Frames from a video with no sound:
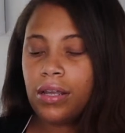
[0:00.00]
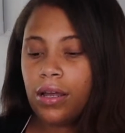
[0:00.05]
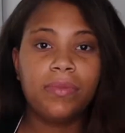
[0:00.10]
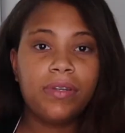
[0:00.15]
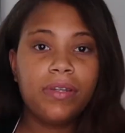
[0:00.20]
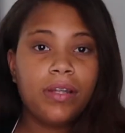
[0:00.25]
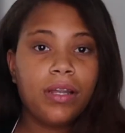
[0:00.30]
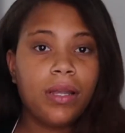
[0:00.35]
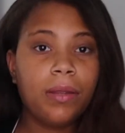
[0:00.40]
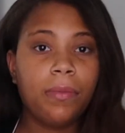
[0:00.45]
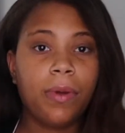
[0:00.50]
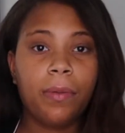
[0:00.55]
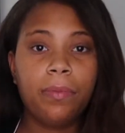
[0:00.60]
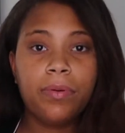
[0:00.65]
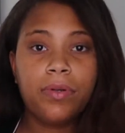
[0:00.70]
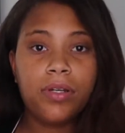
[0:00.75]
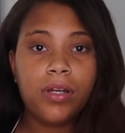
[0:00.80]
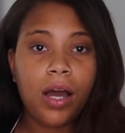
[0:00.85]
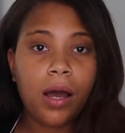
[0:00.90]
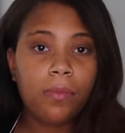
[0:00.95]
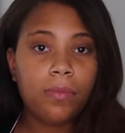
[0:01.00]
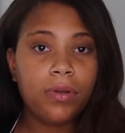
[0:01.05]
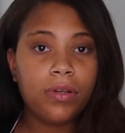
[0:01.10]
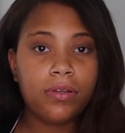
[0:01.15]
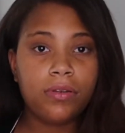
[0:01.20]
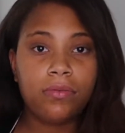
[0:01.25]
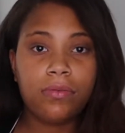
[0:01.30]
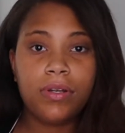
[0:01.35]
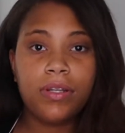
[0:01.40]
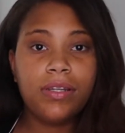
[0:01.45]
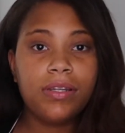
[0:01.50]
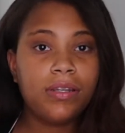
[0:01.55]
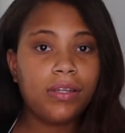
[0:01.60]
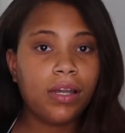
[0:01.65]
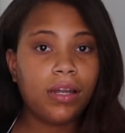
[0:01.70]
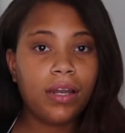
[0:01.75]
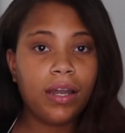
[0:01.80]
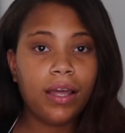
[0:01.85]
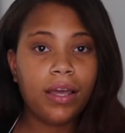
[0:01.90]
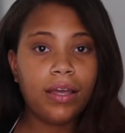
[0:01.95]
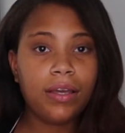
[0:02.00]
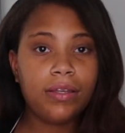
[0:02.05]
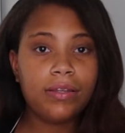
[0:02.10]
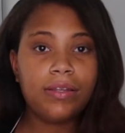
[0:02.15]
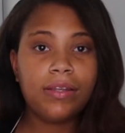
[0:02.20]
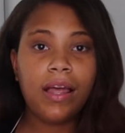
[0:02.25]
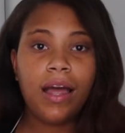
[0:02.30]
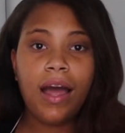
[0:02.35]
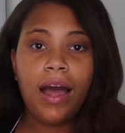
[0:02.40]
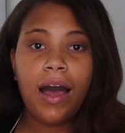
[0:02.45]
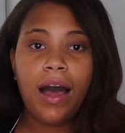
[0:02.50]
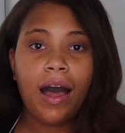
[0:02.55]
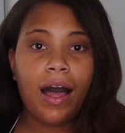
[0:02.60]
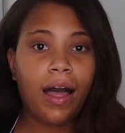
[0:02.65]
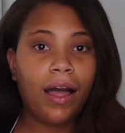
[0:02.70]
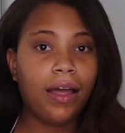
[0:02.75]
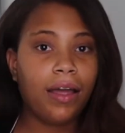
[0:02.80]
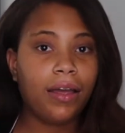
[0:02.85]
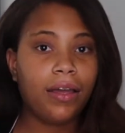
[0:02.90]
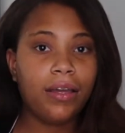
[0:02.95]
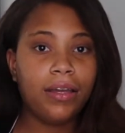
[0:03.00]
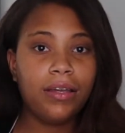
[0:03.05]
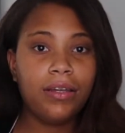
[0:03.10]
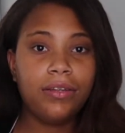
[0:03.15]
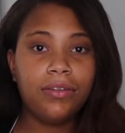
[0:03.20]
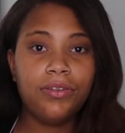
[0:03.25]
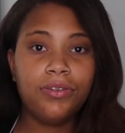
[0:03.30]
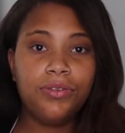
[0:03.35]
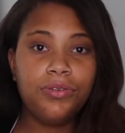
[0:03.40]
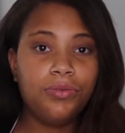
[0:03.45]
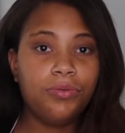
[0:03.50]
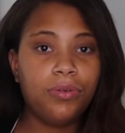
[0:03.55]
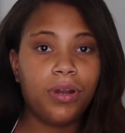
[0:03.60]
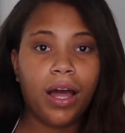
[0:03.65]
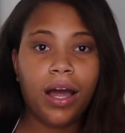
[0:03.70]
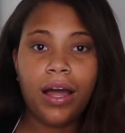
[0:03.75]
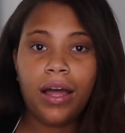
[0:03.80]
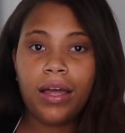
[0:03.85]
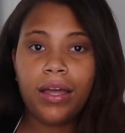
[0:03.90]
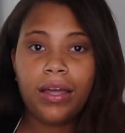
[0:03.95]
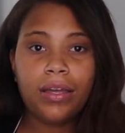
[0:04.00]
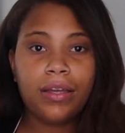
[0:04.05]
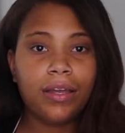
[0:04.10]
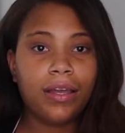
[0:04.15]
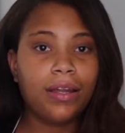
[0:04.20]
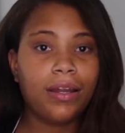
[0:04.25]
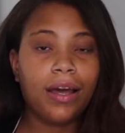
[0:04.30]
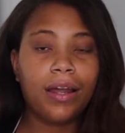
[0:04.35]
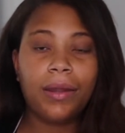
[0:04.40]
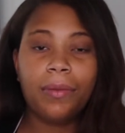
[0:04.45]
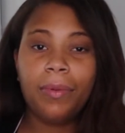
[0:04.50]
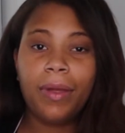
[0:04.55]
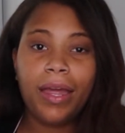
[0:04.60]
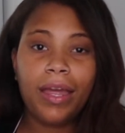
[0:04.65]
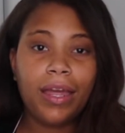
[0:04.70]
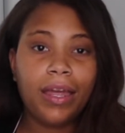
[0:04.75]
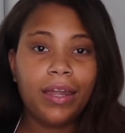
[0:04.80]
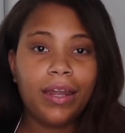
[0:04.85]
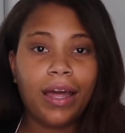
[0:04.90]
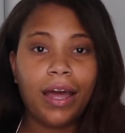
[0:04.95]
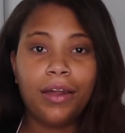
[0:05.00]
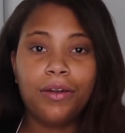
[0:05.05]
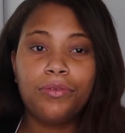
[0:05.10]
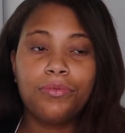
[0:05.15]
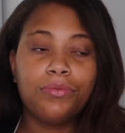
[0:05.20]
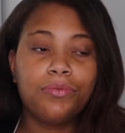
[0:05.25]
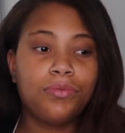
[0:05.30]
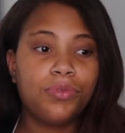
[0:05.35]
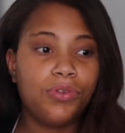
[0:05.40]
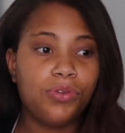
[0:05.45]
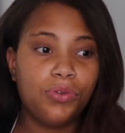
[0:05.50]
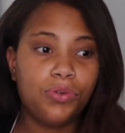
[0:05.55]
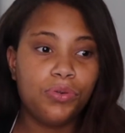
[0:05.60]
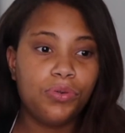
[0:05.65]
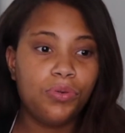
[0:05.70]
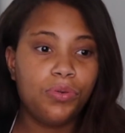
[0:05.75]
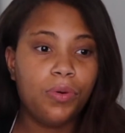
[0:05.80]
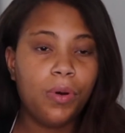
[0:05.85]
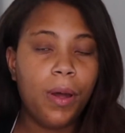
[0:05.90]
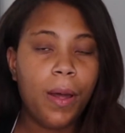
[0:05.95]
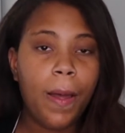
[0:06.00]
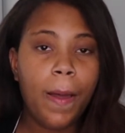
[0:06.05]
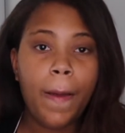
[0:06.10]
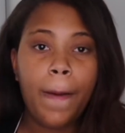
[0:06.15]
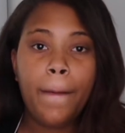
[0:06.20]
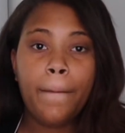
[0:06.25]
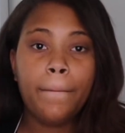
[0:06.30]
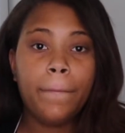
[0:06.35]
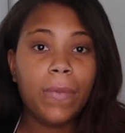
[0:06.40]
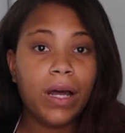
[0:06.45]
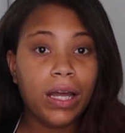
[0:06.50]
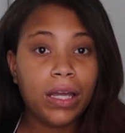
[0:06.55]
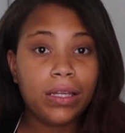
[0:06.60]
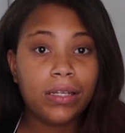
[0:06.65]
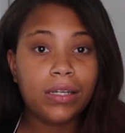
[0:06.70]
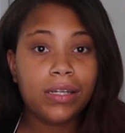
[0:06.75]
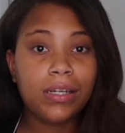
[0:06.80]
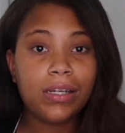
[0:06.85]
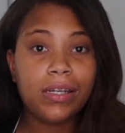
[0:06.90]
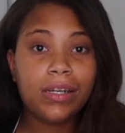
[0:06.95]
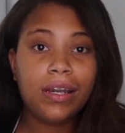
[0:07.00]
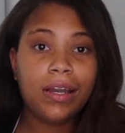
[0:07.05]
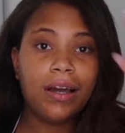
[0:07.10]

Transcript: I'm still in my pajamas. When it's Sundays, I do not get out of bed. I don't do much.